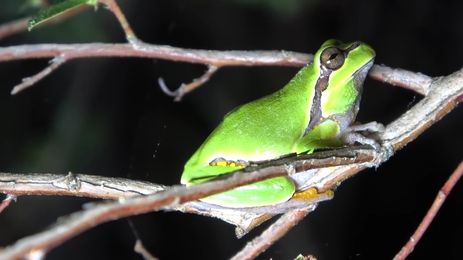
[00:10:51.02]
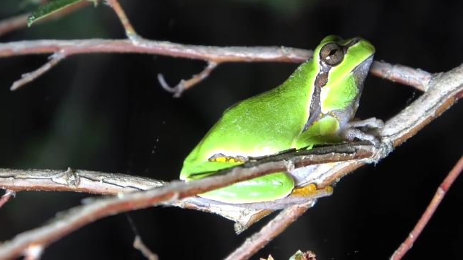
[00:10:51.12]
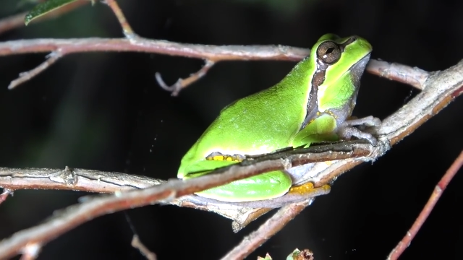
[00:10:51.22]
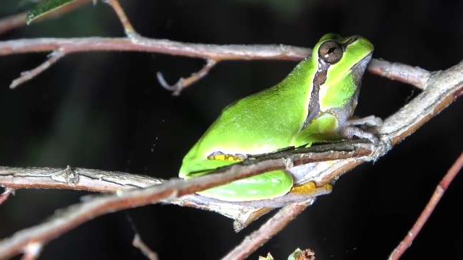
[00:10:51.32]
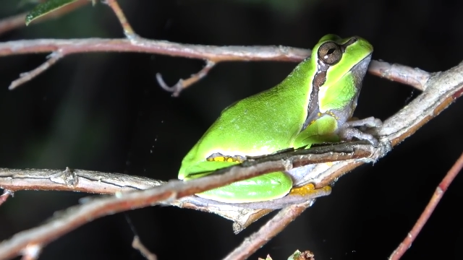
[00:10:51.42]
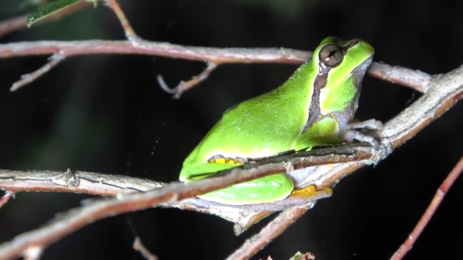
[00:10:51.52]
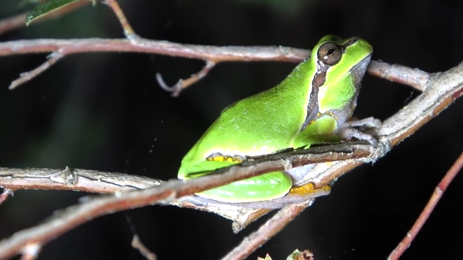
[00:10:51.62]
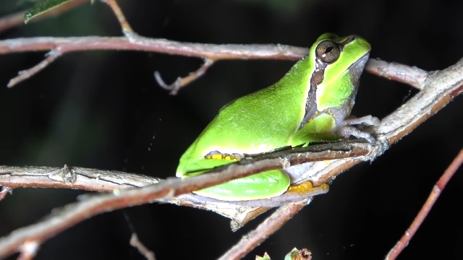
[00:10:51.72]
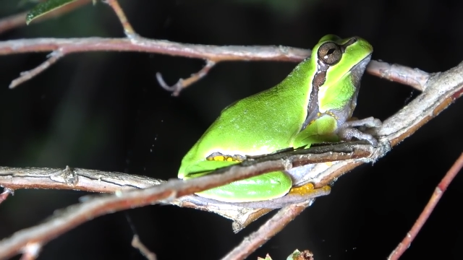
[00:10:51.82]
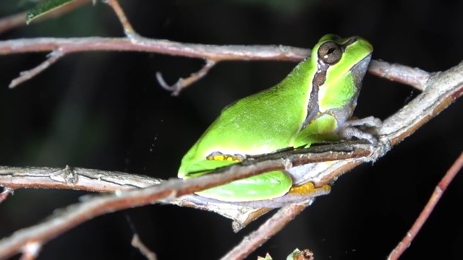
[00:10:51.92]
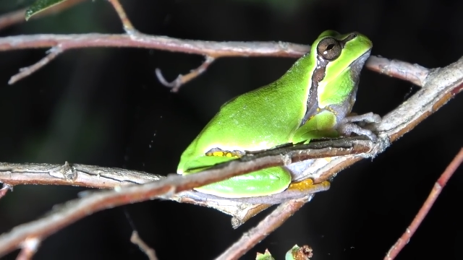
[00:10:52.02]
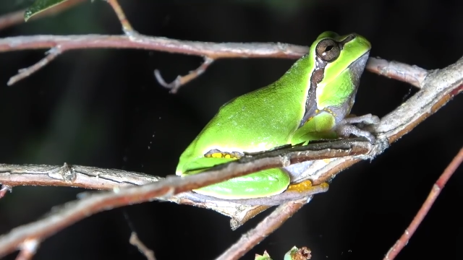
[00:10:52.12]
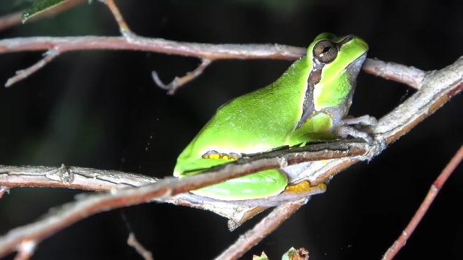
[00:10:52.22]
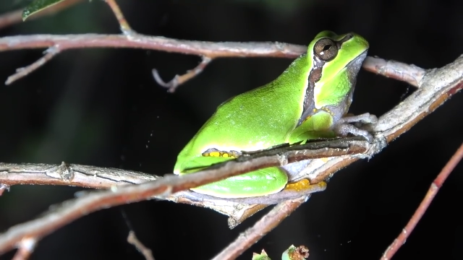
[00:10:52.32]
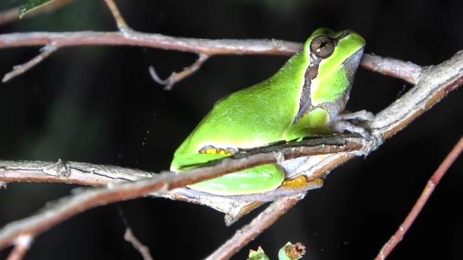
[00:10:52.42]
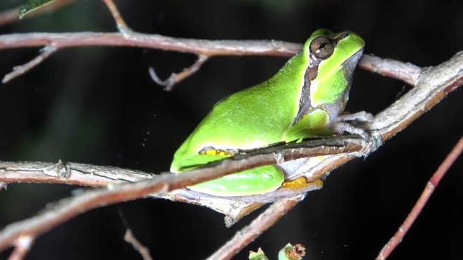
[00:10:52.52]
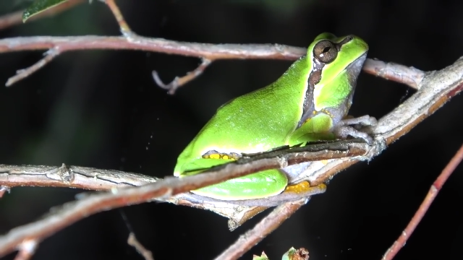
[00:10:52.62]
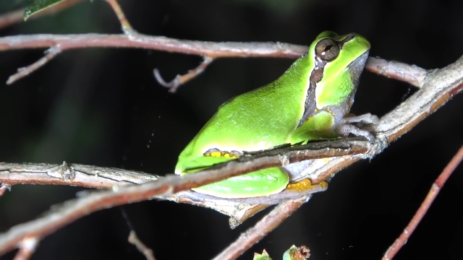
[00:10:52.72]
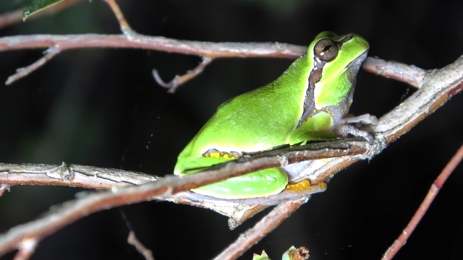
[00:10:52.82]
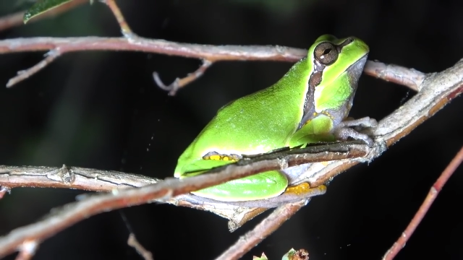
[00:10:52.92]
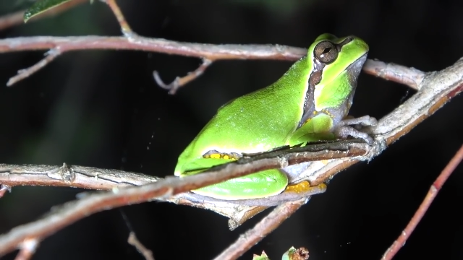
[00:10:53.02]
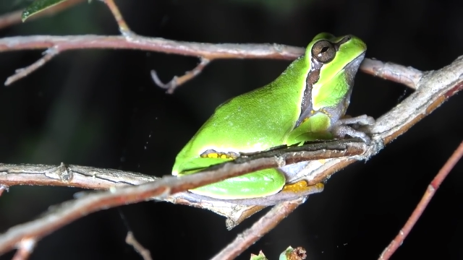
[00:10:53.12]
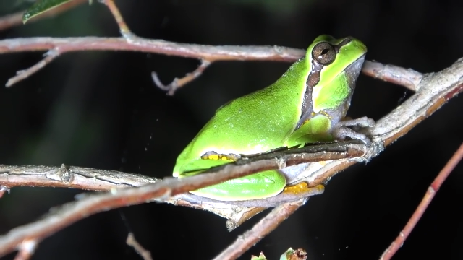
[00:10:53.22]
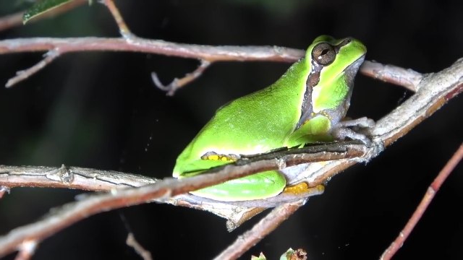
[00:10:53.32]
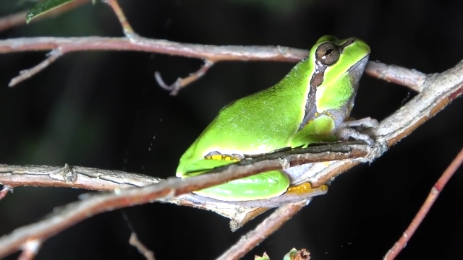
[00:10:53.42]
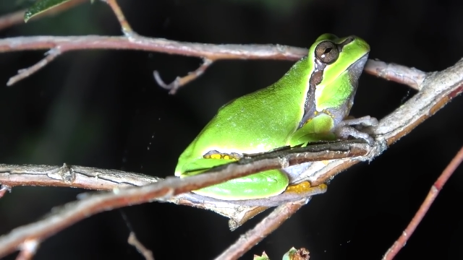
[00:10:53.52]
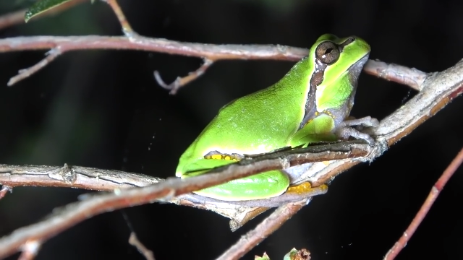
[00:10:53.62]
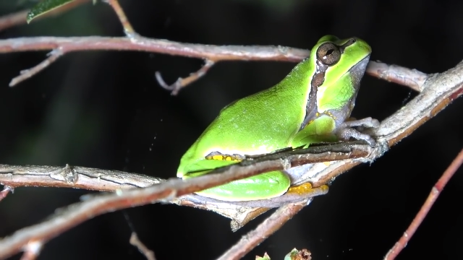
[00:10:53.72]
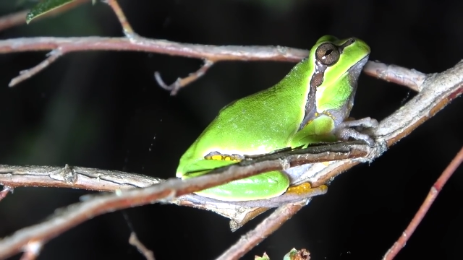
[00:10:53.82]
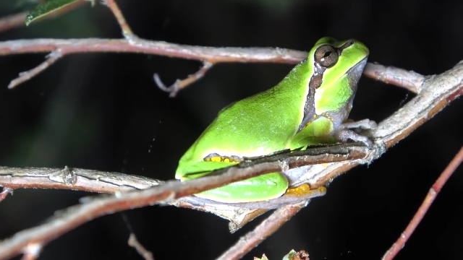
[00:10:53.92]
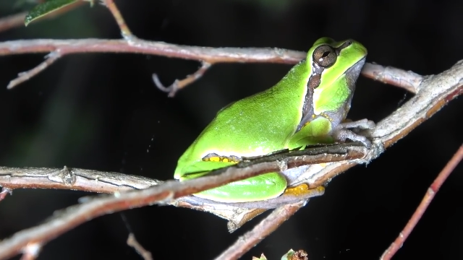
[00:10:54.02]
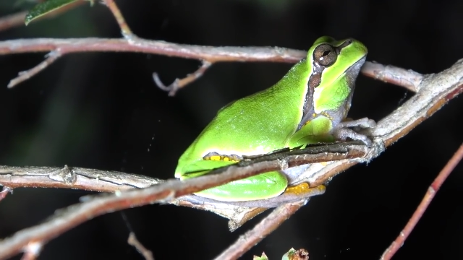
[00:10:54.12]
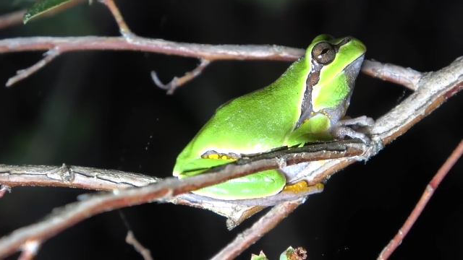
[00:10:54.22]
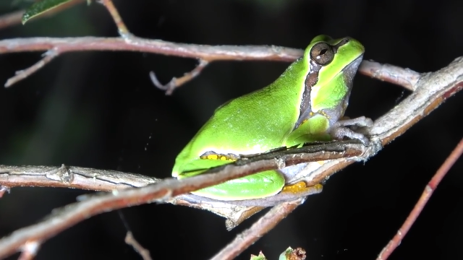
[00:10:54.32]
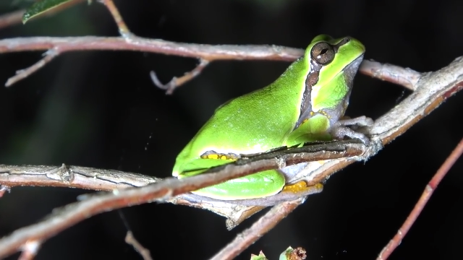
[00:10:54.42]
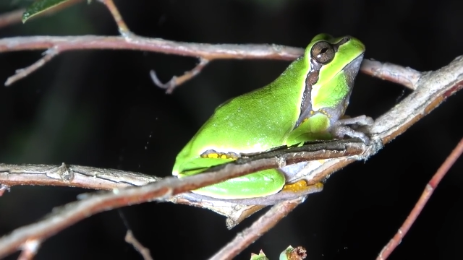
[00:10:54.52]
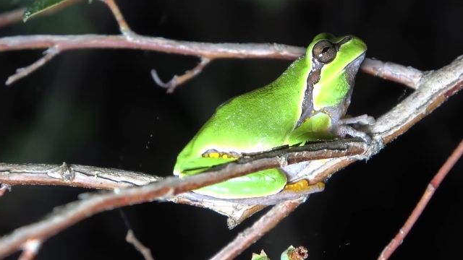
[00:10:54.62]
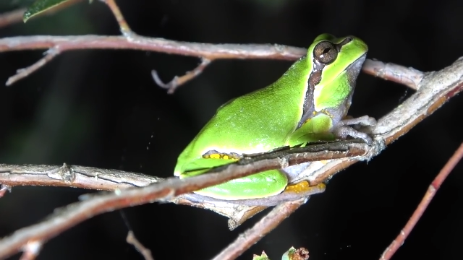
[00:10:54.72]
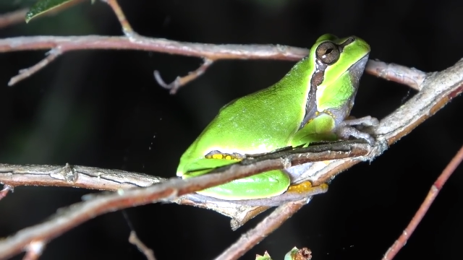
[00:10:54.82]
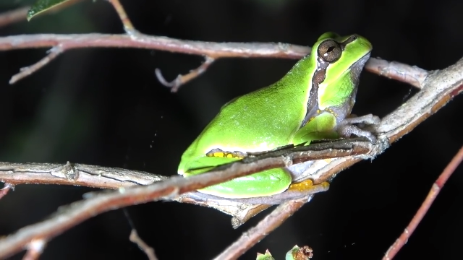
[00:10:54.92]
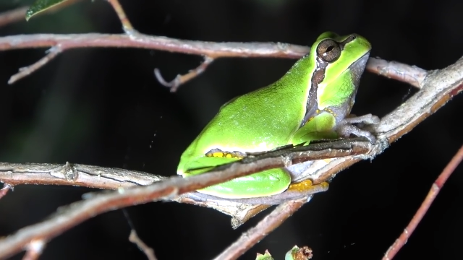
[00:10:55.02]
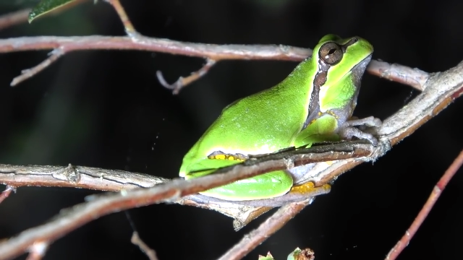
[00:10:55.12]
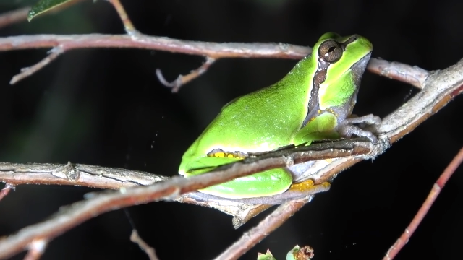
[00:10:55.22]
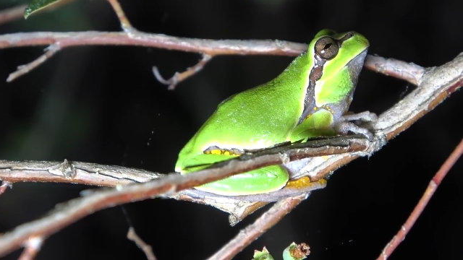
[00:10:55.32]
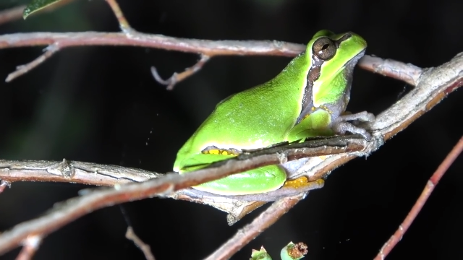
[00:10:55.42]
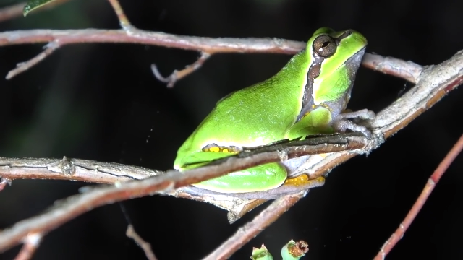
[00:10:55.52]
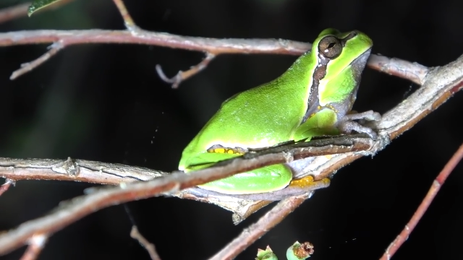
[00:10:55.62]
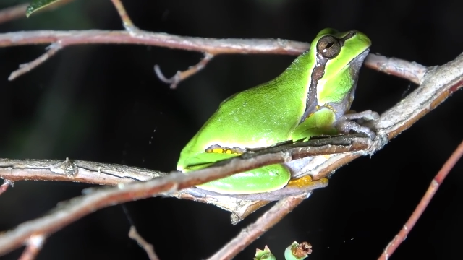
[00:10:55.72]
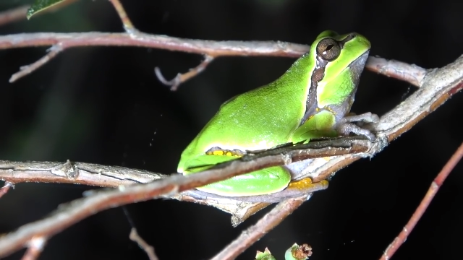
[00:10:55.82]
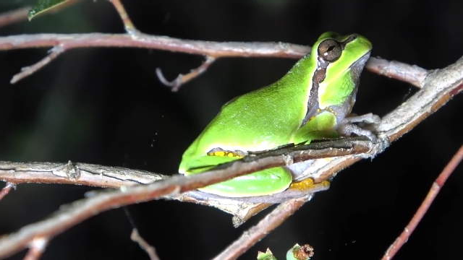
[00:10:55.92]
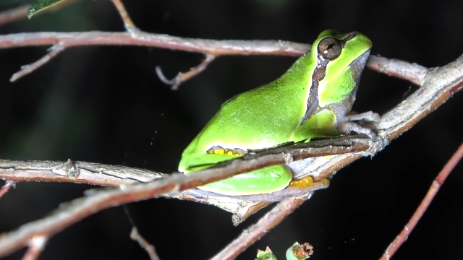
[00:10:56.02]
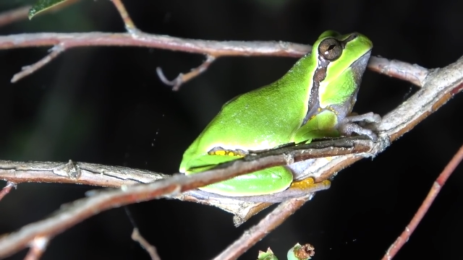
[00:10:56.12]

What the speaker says: [unreadable: no face in view]